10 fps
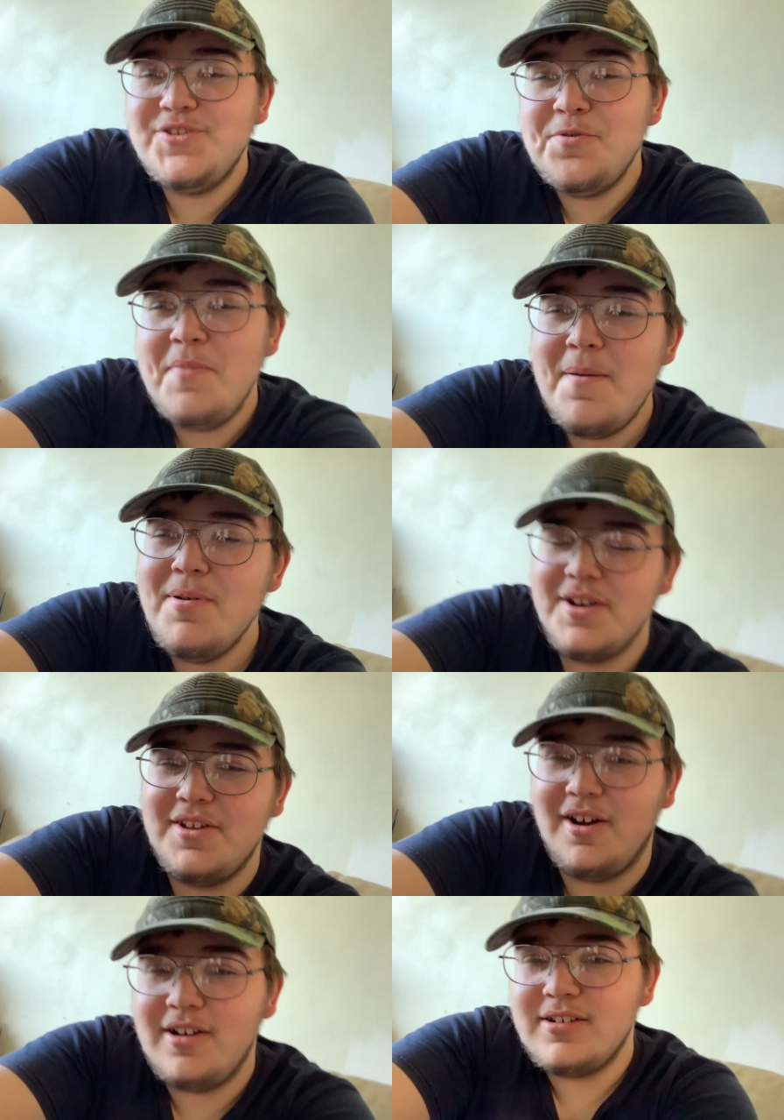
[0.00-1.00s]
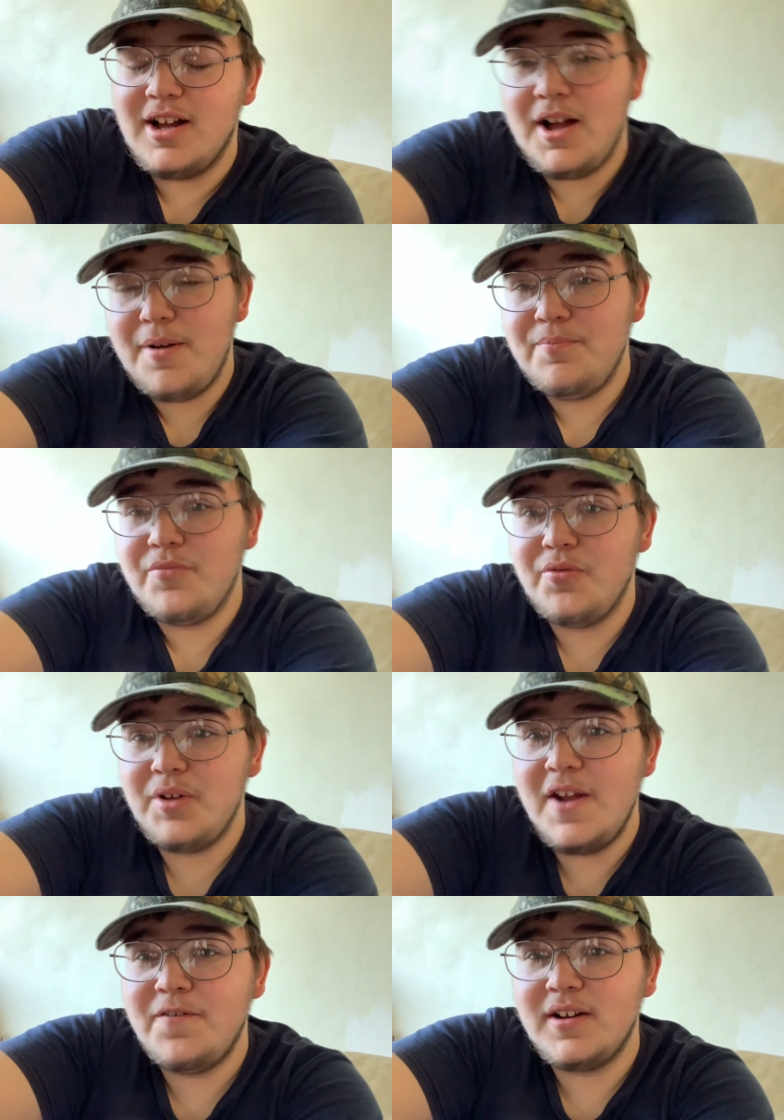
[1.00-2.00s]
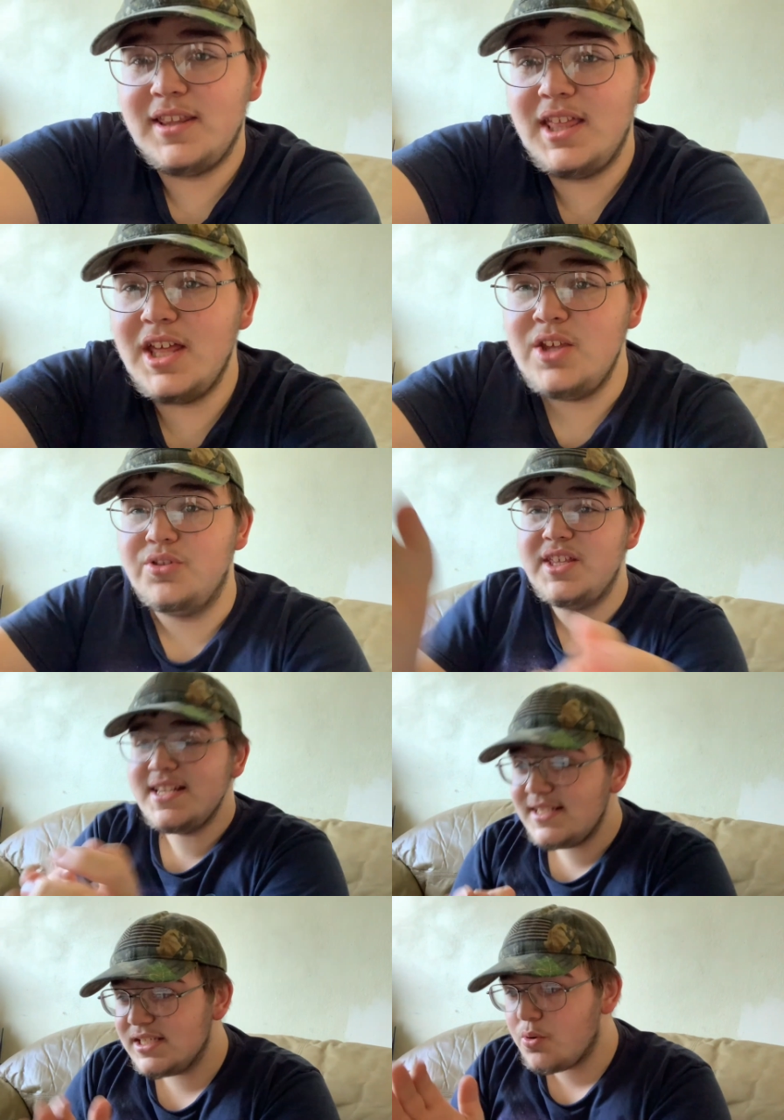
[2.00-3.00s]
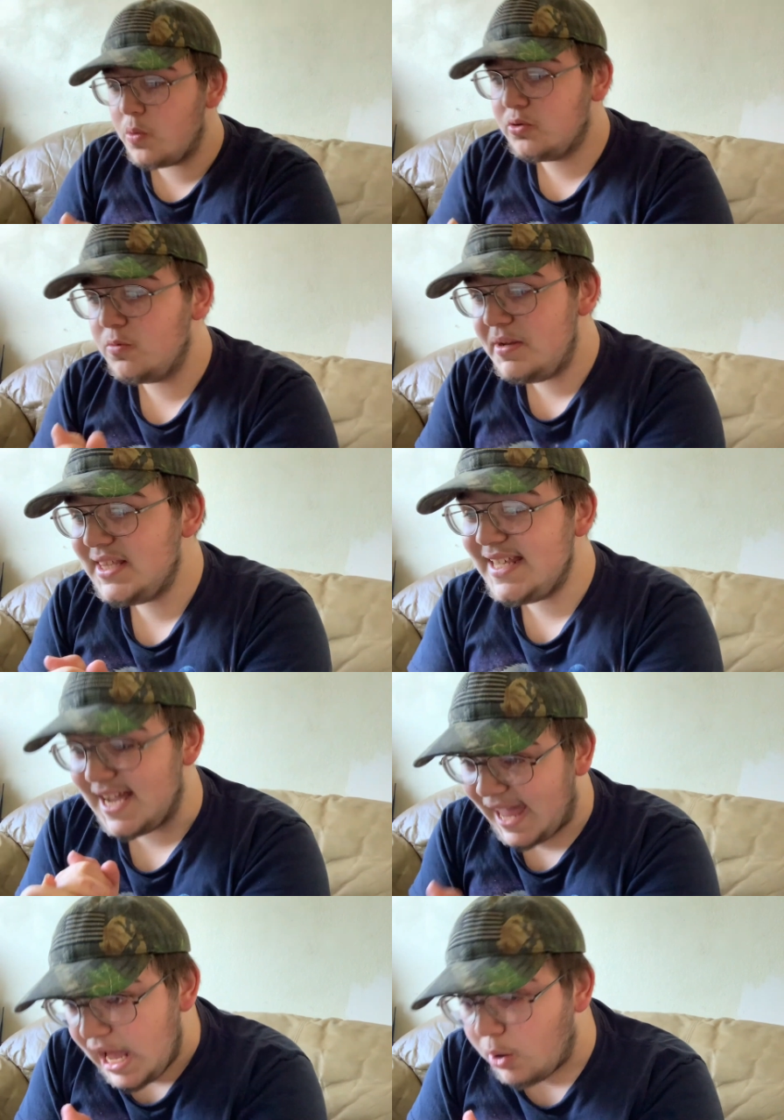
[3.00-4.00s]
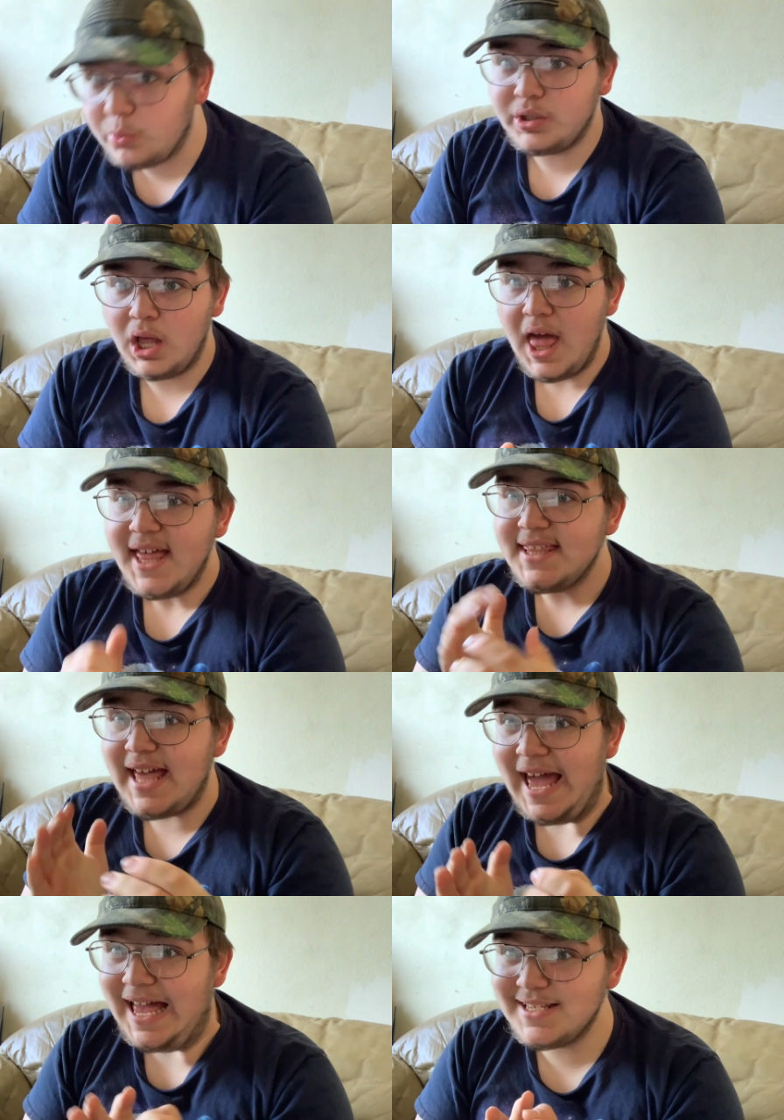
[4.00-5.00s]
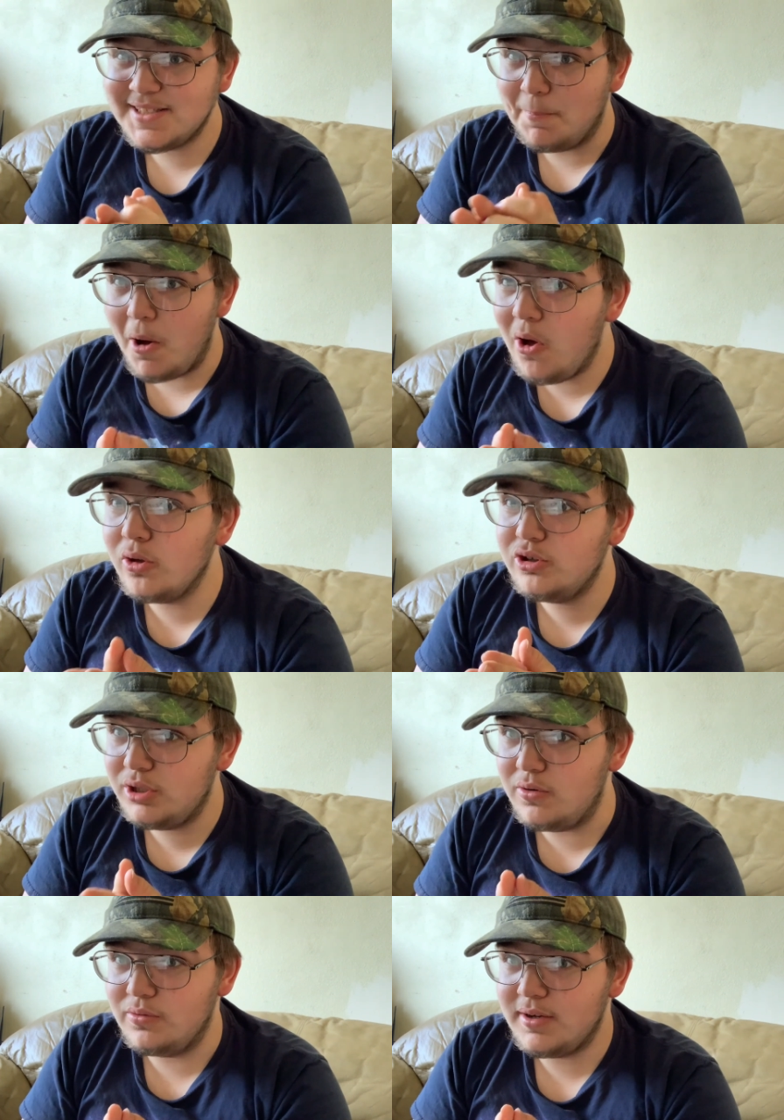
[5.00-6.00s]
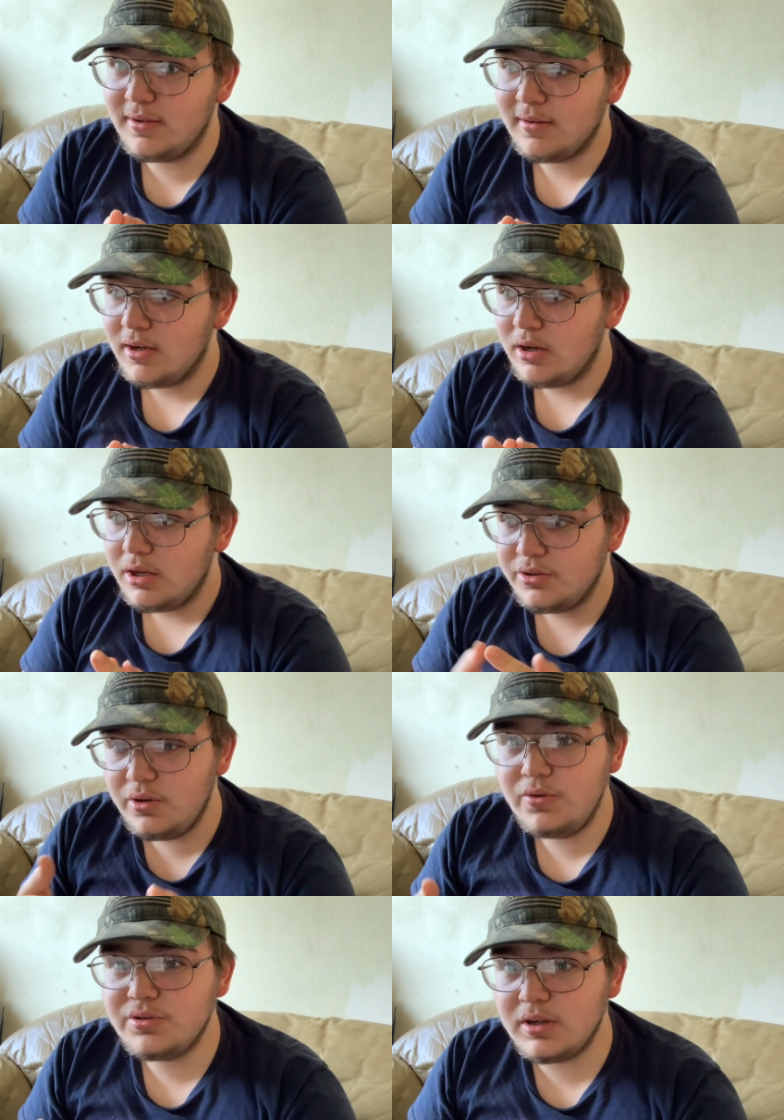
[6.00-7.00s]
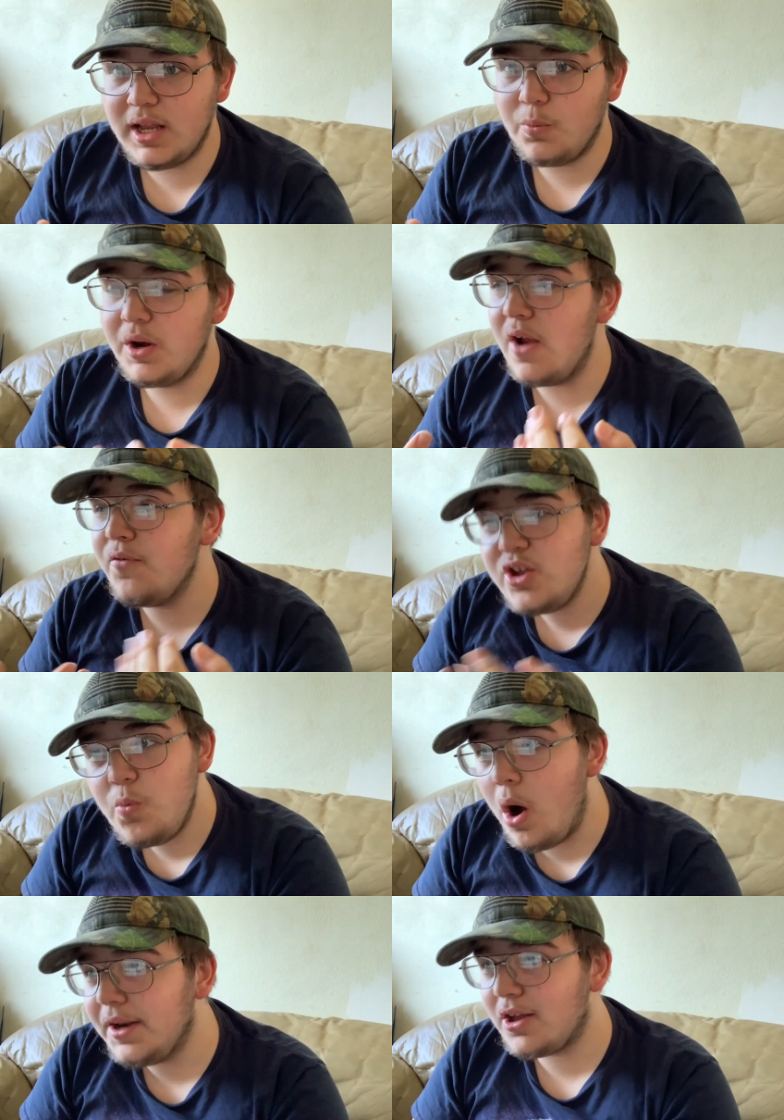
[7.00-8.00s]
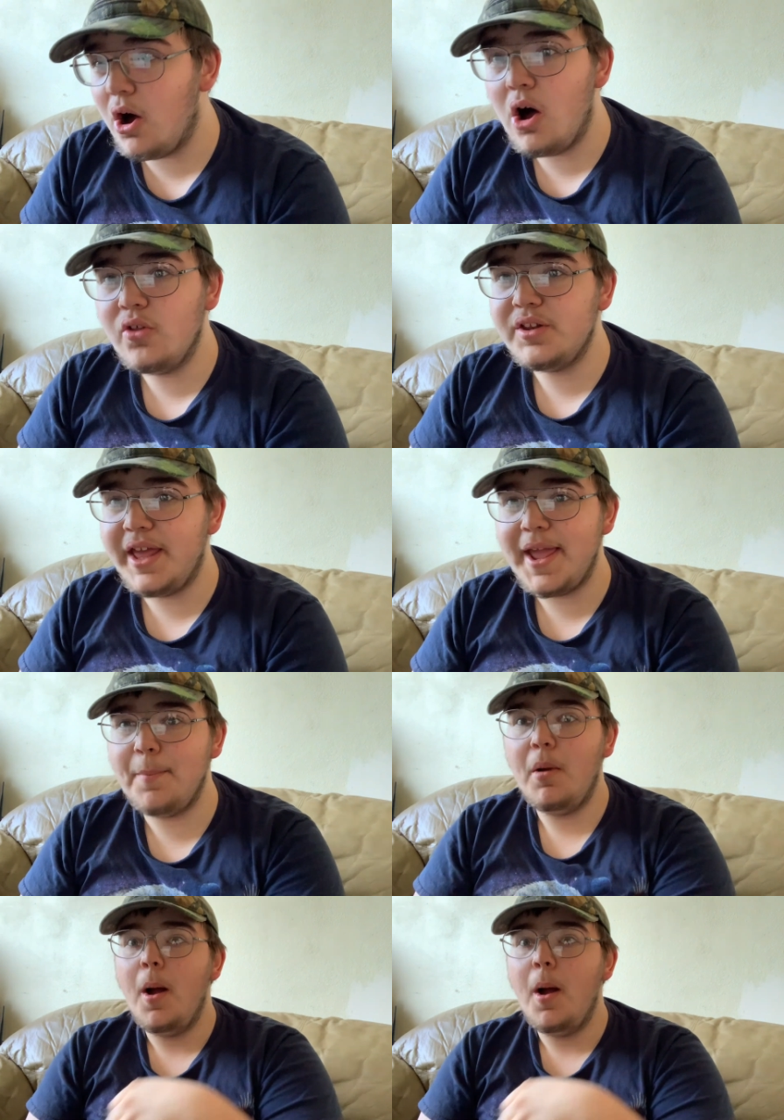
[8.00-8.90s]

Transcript: remembered, y'all, um, what I forgot to tell you. This is going to be the account that has the Paul Duke Dukester, whatever you want to call the name,